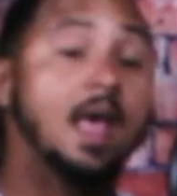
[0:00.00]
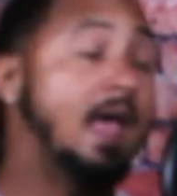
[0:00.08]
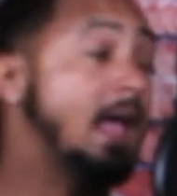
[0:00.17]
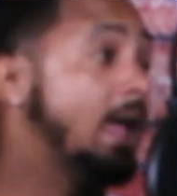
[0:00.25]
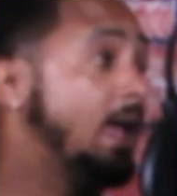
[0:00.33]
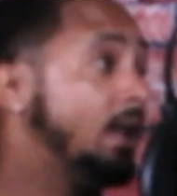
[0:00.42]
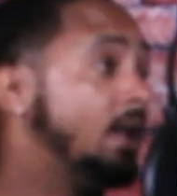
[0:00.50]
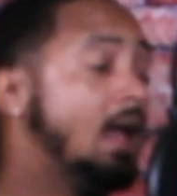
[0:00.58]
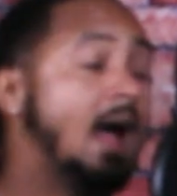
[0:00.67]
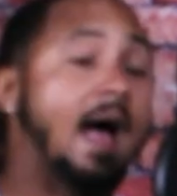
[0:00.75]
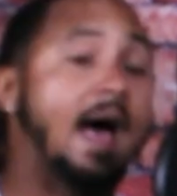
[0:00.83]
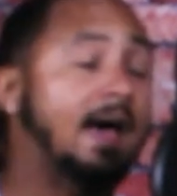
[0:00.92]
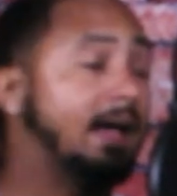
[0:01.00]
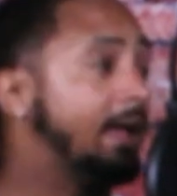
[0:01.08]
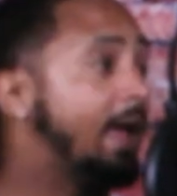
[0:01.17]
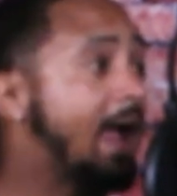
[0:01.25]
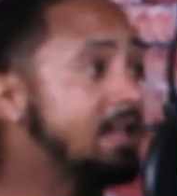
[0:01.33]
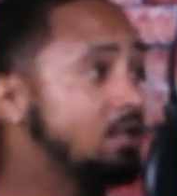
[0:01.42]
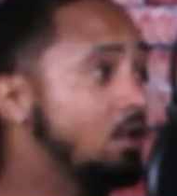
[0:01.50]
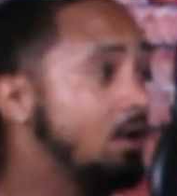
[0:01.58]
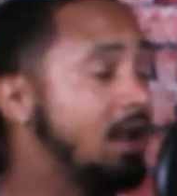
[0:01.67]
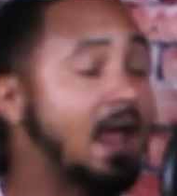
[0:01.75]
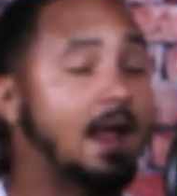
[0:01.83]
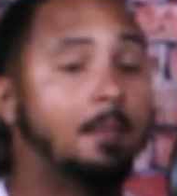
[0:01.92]
and I acted on
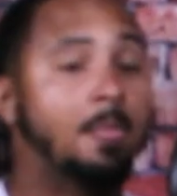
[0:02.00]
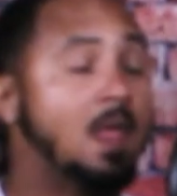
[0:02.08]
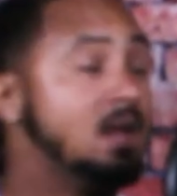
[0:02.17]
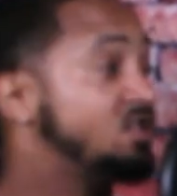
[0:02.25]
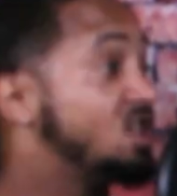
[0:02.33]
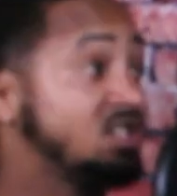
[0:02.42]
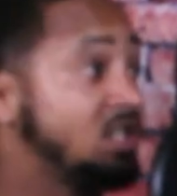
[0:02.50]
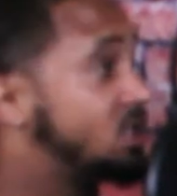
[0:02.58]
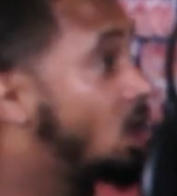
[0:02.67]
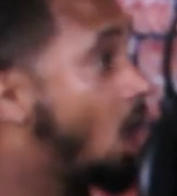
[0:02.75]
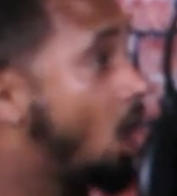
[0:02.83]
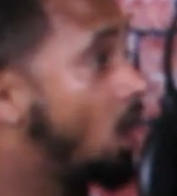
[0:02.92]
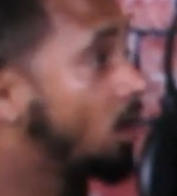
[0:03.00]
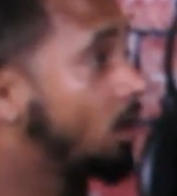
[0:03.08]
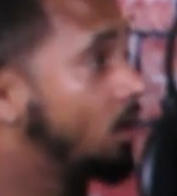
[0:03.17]
that just to talk.